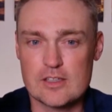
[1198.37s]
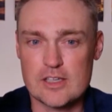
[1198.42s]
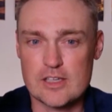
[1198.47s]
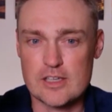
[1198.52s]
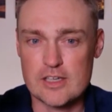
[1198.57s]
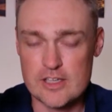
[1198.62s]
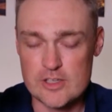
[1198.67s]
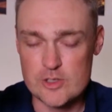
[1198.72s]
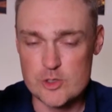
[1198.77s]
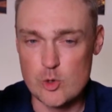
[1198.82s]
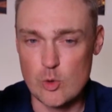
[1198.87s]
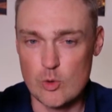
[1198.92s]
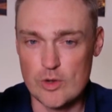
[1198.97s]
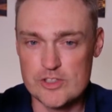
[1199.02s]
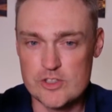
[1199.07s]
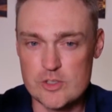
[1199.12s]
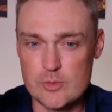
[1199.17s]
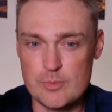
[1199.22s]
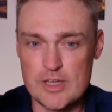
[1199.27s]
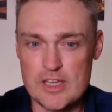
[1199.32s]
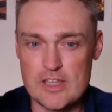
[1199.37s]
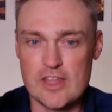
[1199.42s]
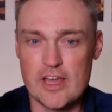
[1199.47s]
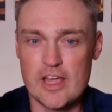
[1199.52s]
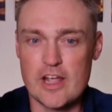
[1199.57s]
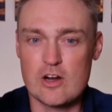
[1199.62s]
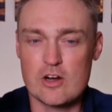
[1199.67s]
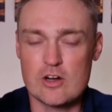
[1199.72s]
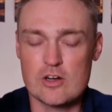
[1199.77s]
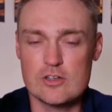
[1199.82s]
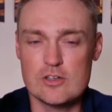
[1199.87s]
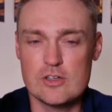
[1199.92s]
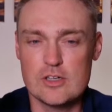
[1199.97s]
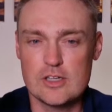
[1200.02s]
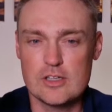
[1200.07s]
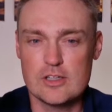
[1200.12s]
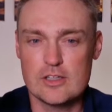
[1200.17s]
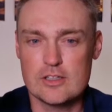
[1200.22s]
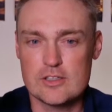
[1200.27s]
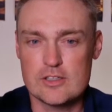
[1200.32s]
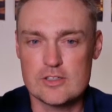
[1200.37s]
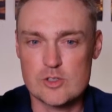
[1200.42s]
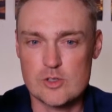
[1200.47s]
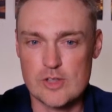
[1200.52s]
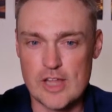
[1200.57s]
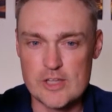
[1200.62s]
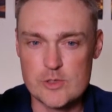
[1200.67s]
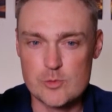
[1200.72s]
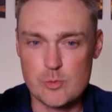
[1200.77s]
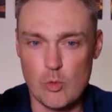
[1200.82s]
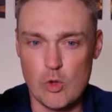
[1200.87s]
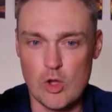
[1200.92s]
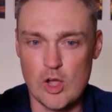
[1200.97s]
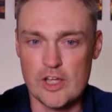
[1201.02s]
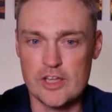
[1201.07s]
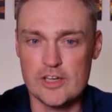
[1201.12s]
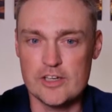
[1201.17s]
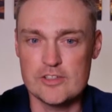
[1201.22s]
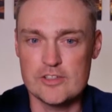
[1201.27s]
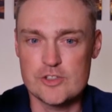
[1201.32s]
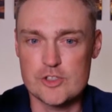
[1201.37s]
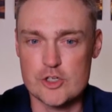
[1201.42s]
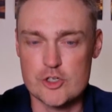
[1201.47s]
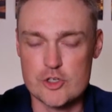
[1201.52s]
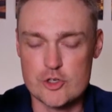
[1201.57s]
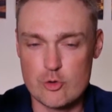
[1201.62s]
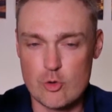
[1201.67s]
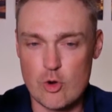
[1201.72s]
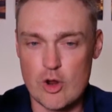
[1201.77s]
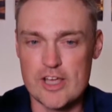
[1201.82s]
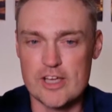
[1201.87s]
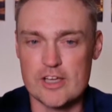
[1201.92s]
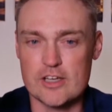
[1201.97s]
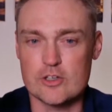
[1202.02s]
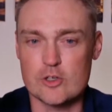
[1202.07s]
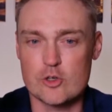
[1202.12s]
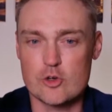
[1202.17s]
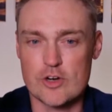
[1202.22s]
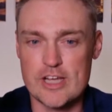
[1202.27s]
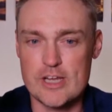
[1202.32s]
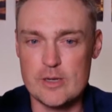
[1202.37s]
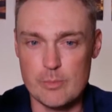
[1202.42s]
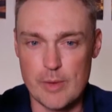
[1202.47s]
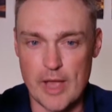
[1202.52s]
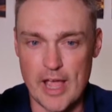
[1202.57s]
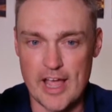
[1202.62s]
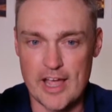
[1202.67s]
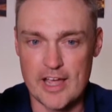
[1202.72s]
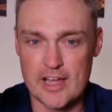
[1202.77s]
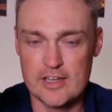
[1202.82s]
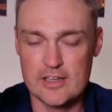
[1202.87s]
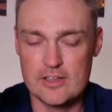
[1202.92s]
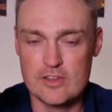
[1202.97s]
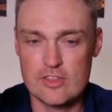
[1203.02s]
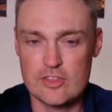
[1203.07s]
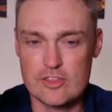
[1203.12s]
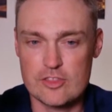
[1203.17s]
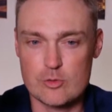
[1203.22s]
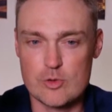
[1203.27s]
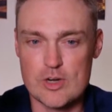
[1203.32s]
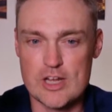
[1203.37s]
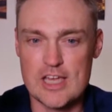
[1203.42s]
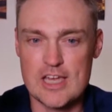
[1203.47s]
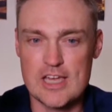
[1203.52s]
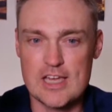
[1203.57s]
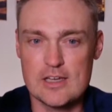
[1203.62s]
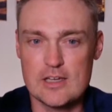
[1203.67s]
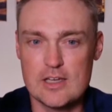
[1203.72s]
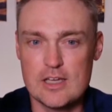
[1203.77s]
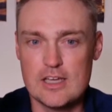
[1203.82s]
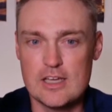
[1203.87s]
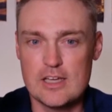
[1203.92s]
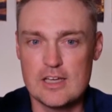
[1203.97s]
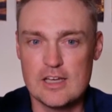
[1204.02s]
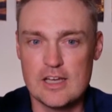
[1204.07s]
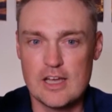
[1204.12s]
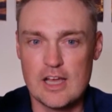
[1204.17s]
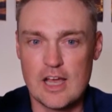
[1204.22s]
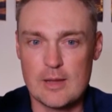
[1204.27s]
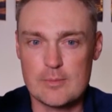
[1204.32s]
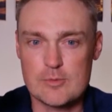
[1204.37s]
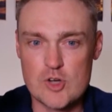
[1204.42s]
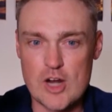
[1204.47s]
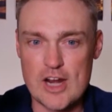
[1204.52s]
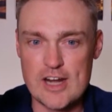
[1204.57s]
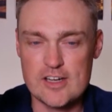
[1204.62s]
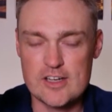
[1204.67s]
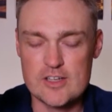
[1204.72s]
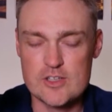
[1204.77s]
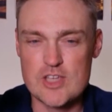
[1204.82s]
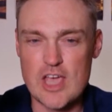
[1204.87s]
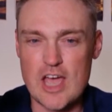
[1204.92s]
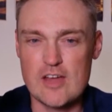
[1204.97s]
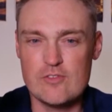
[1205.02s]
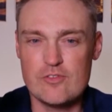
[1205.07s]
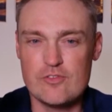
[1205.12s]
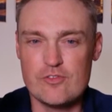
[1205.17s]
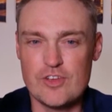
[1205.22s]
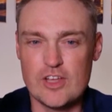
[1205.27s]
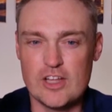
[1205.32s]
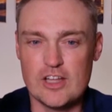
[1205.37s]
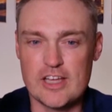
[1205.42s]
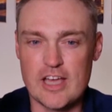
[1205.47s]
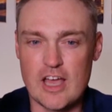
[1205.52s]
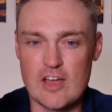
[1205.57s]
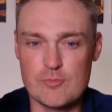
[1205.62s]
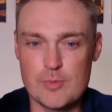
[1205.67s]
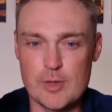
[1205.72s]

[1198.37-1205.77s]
is going to be there. So that's 1. Detroit, Green Bay, 3. I'm trying to decide Philly. I've been